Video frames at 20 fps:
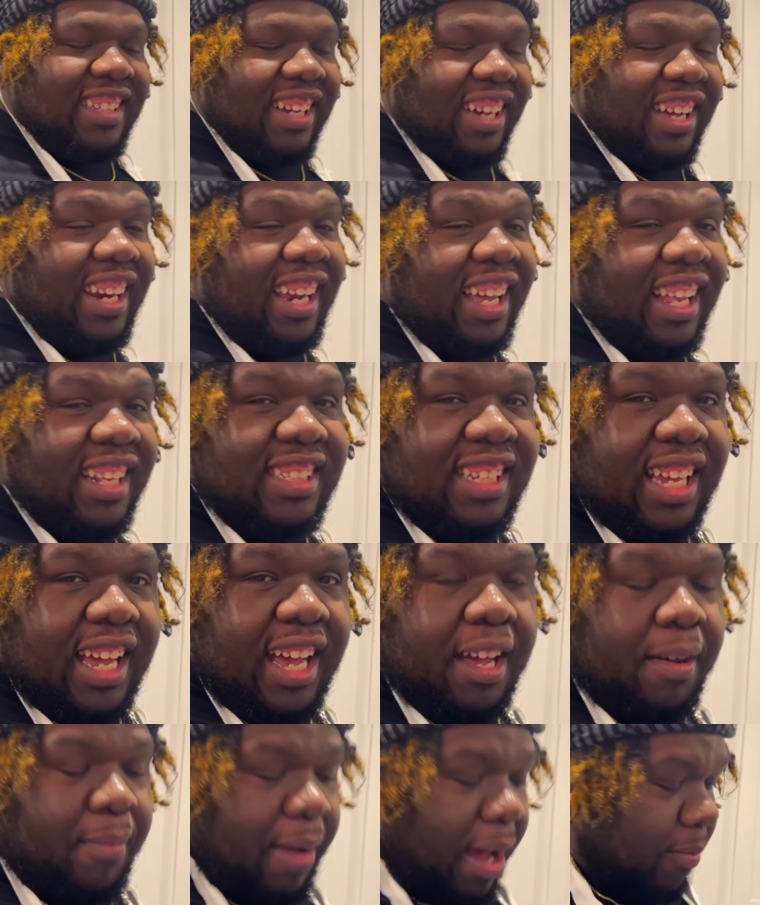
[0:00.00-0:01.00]
So any other
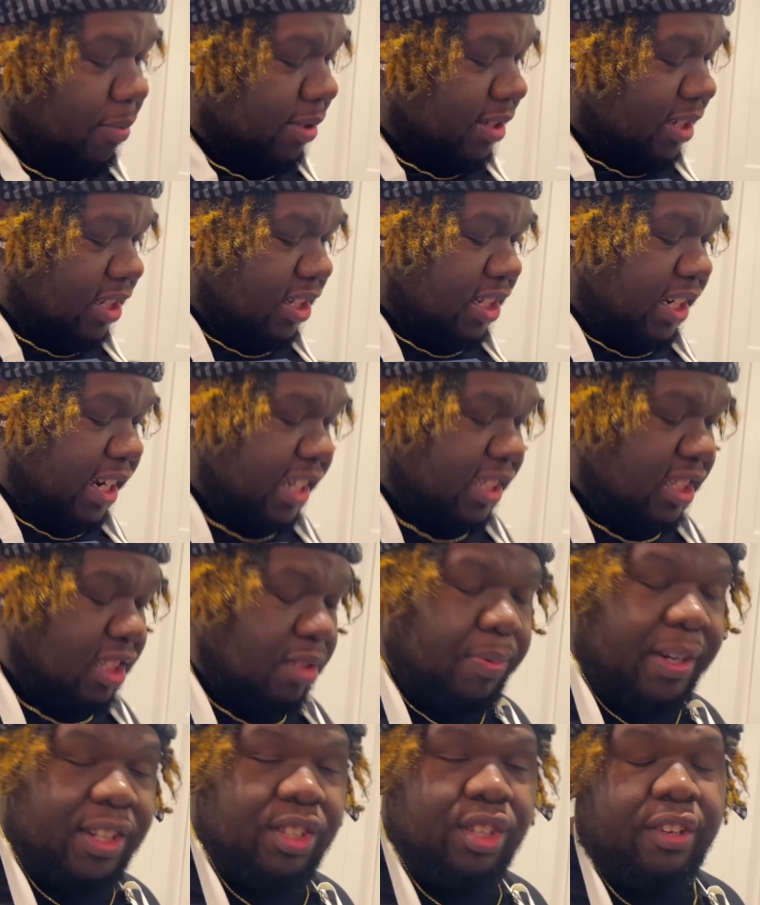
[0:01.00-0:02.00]
time I would suggest,
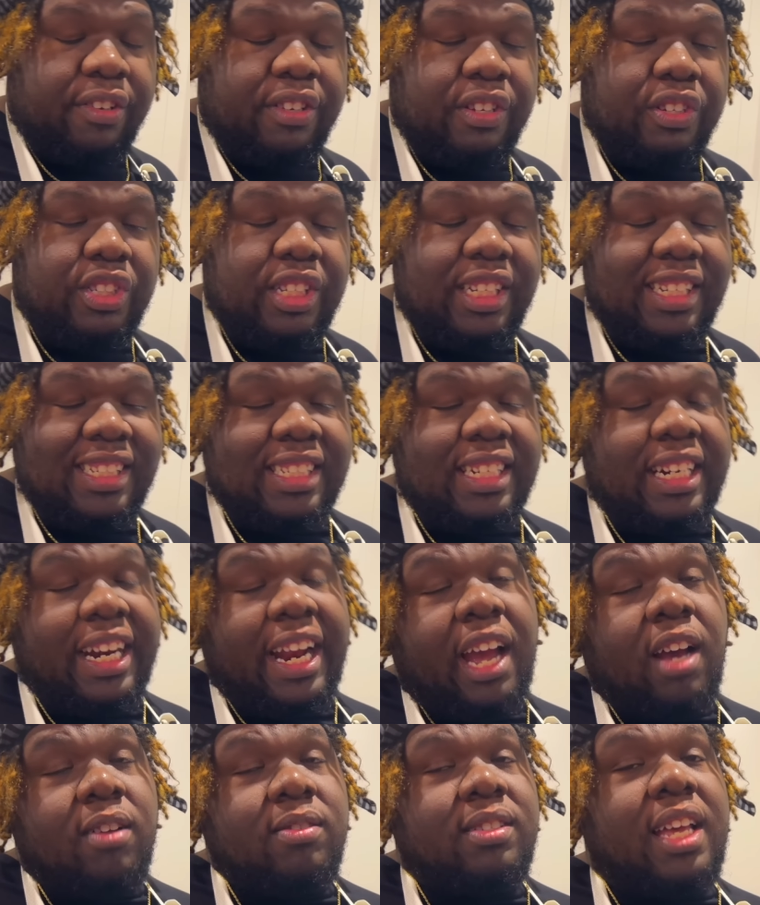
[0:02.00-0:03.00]
especially if you season the
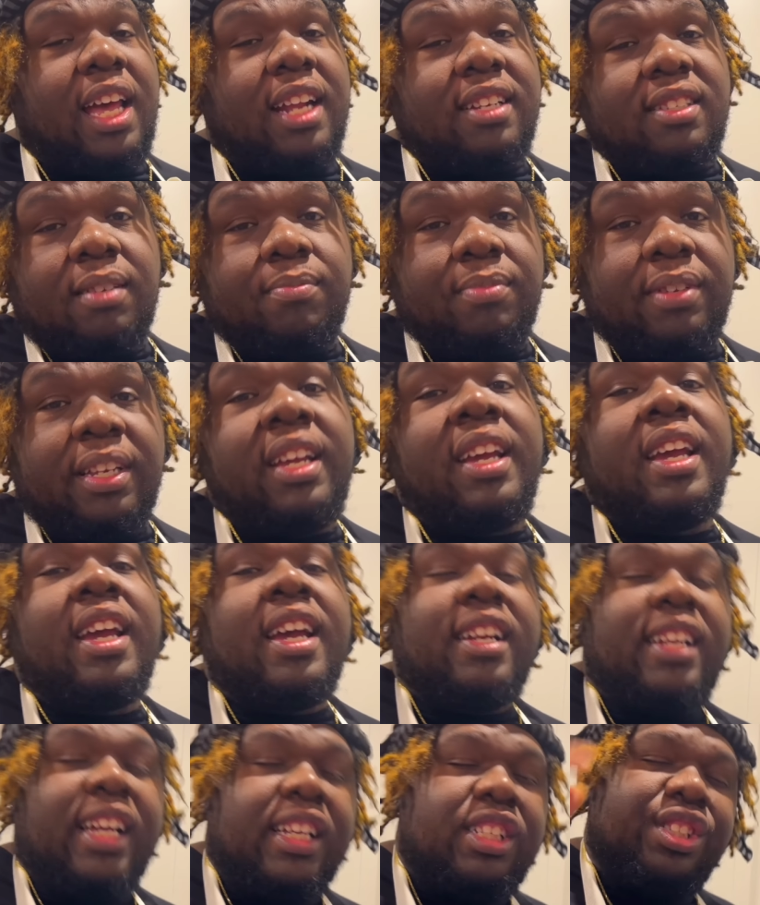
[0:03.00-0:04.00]
outside or something,
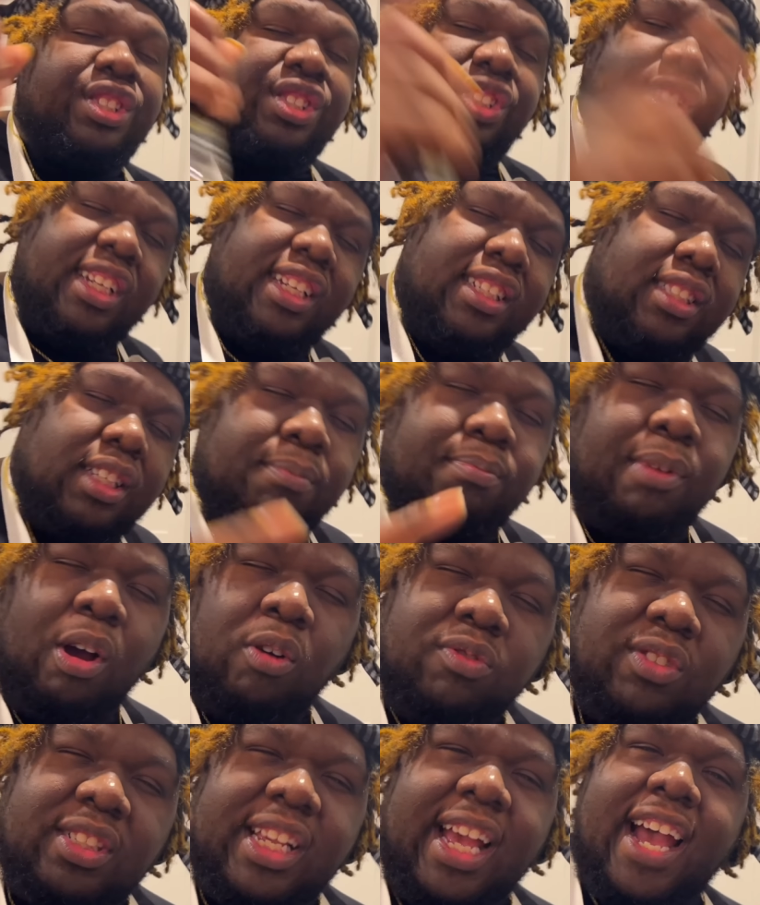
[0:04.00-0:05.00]
that you season
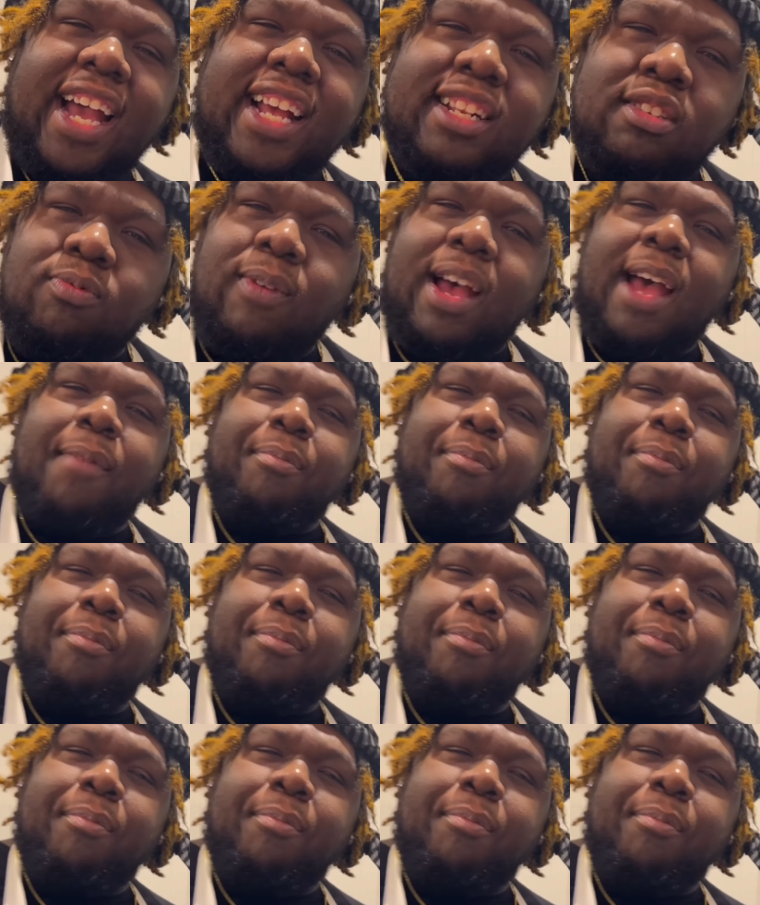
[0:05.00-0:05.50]
both sides. Why?